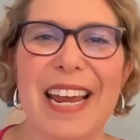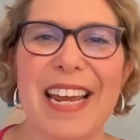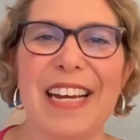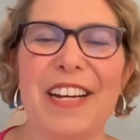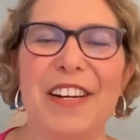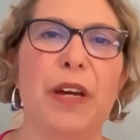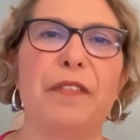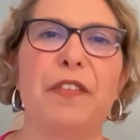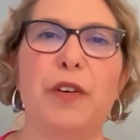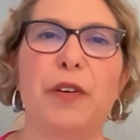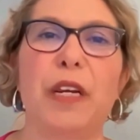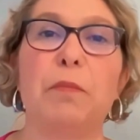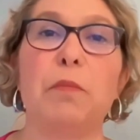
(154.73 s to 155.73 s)
And if you
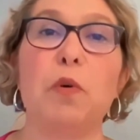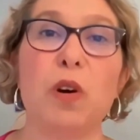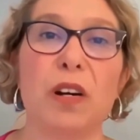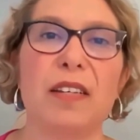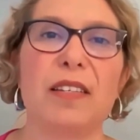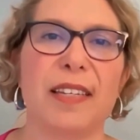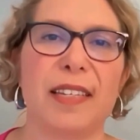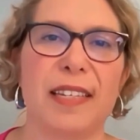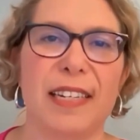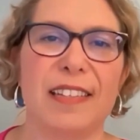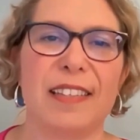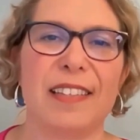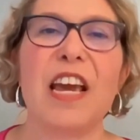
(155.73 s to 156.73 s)
need more
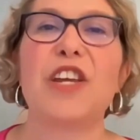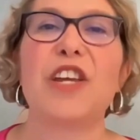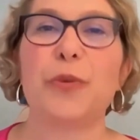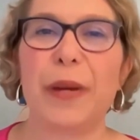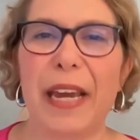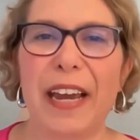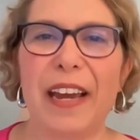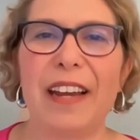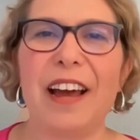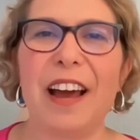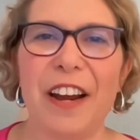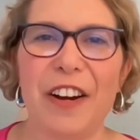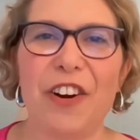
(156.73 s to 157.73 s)
assistance, you can
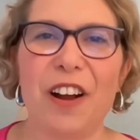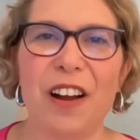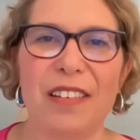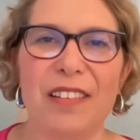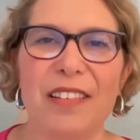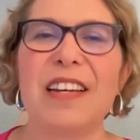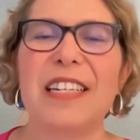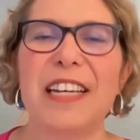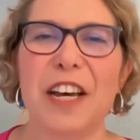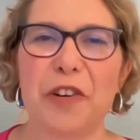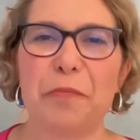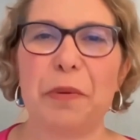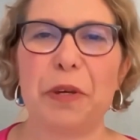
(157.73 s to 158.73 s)
hire us to
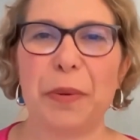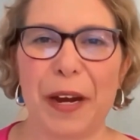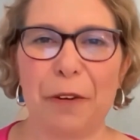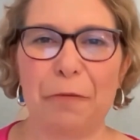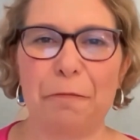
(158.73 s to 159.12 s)
help you out.